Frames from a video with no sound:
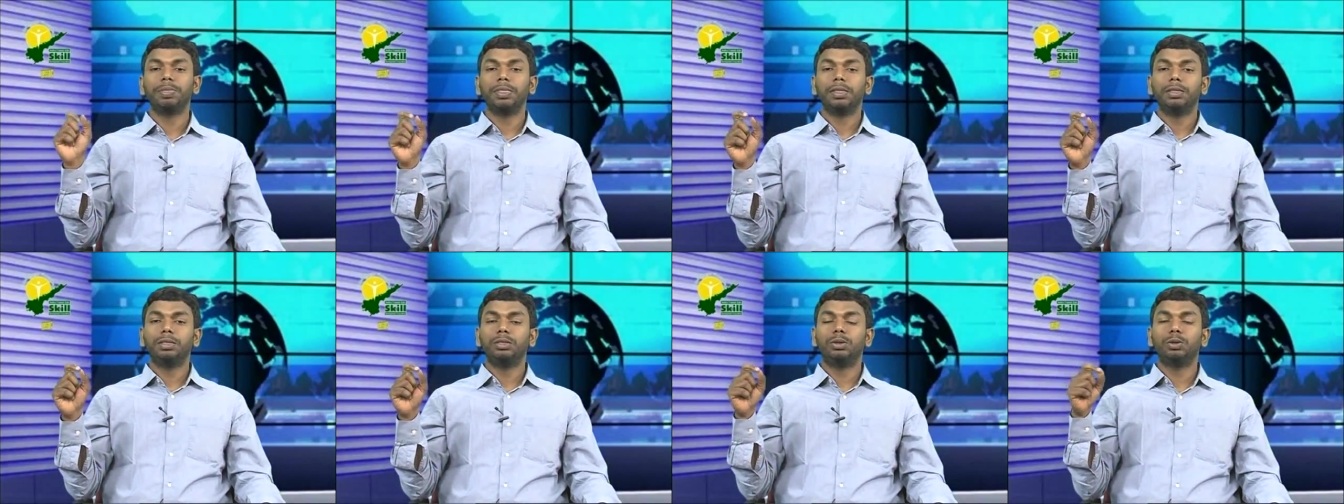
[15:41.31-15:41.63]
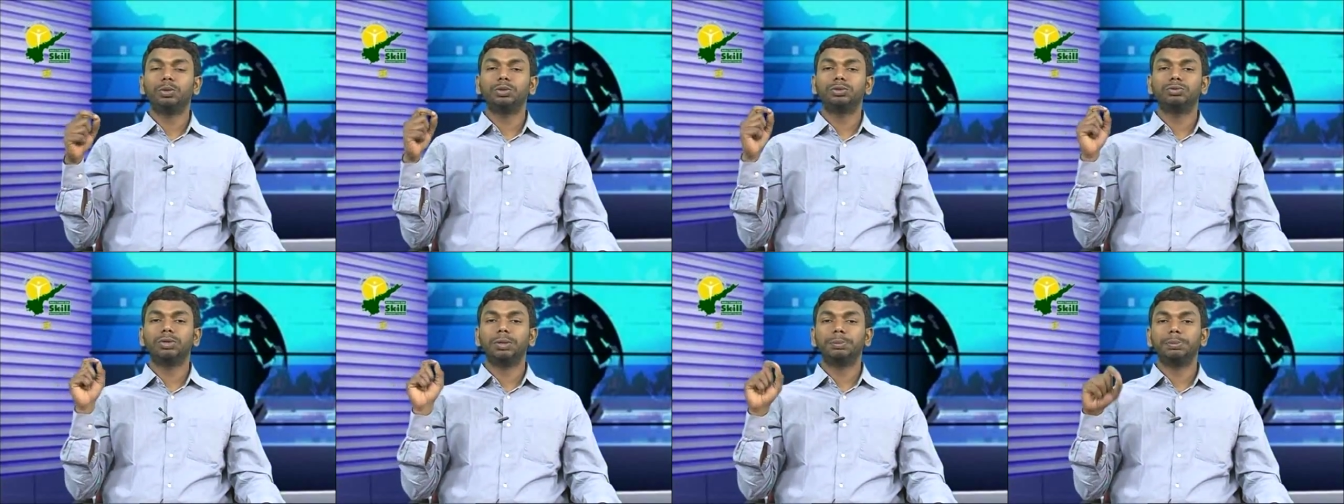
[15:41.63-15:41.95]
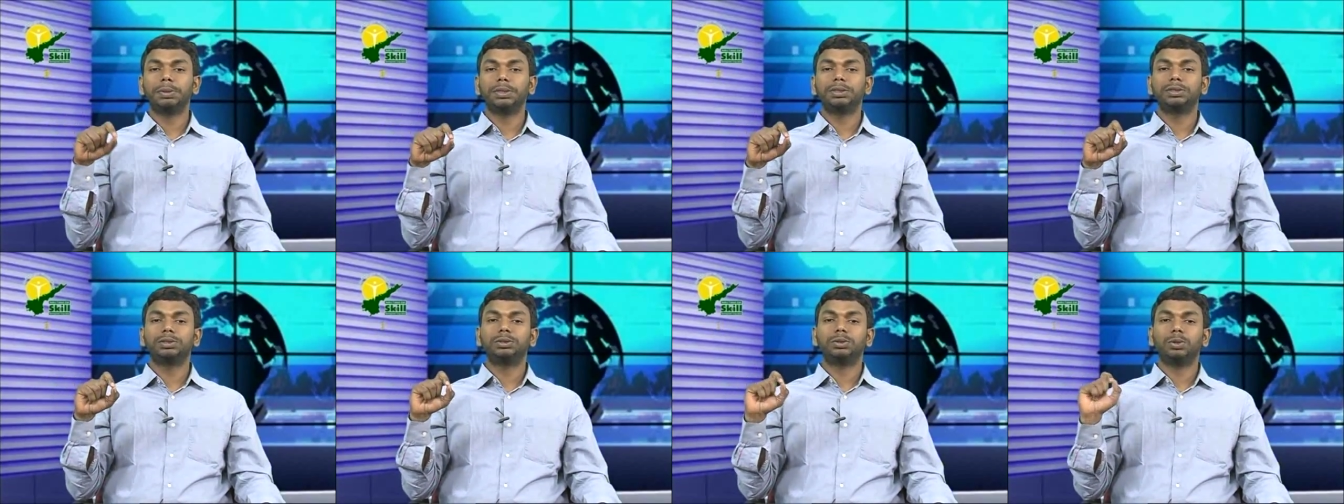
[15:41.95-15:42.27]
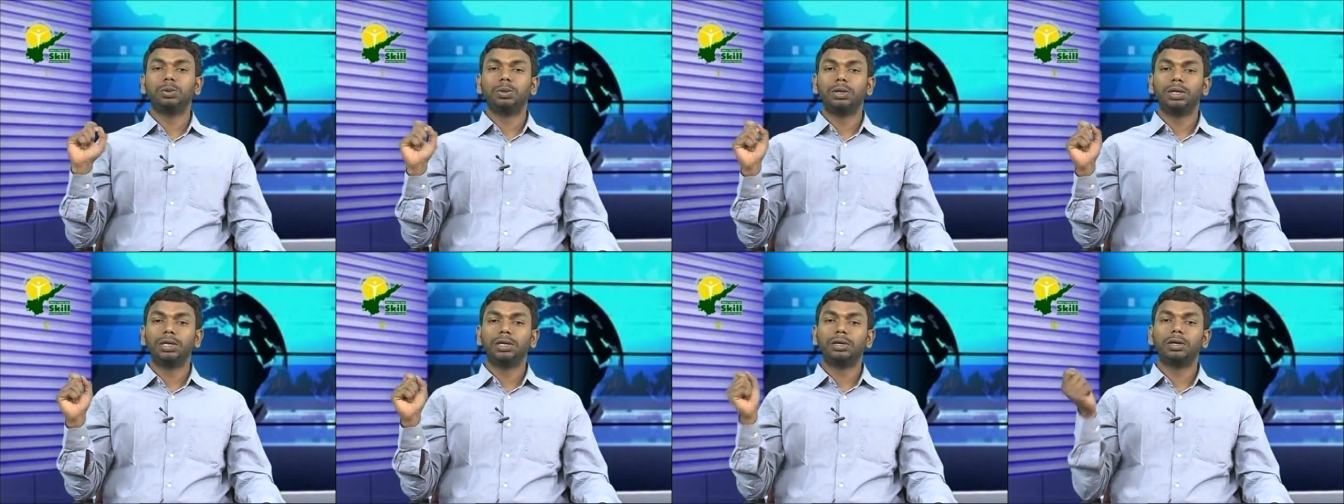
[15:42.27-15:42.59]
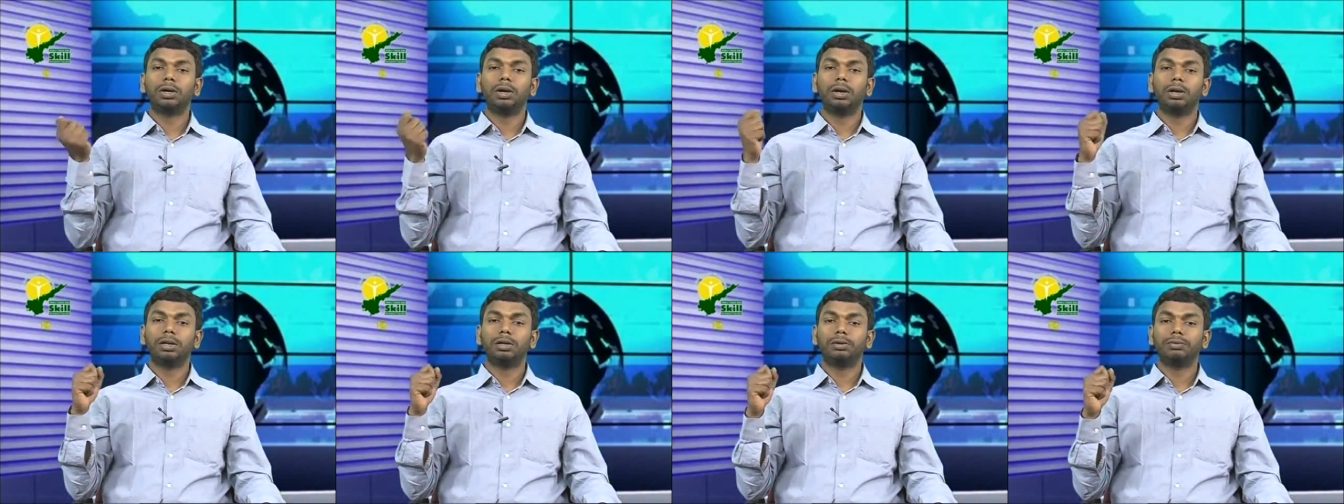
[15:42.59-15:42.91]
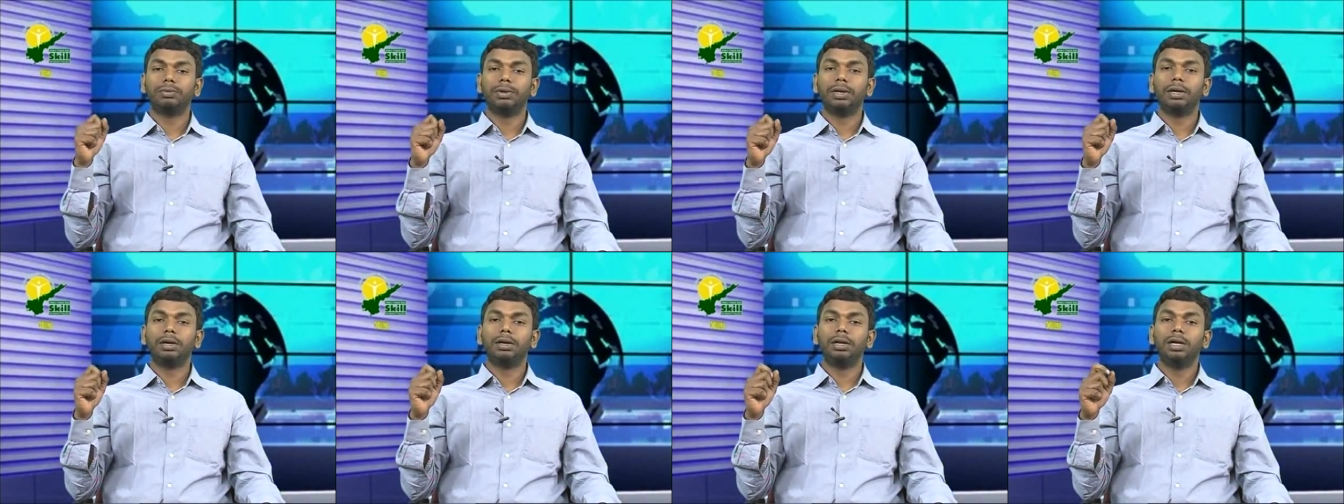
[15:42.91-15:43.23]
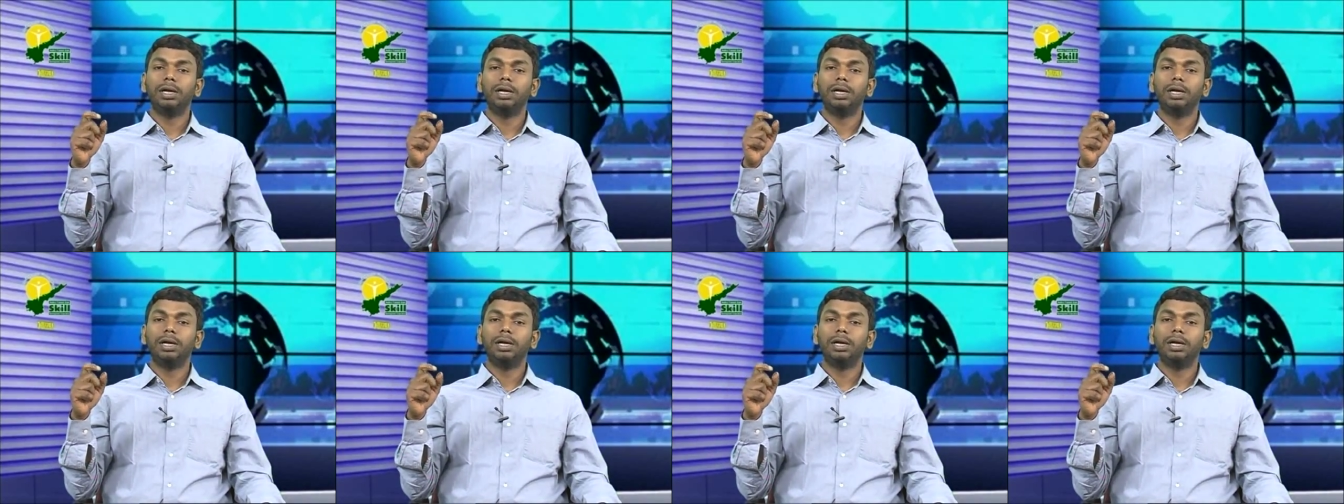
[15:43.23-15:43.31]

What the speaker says: those web pages only crawler will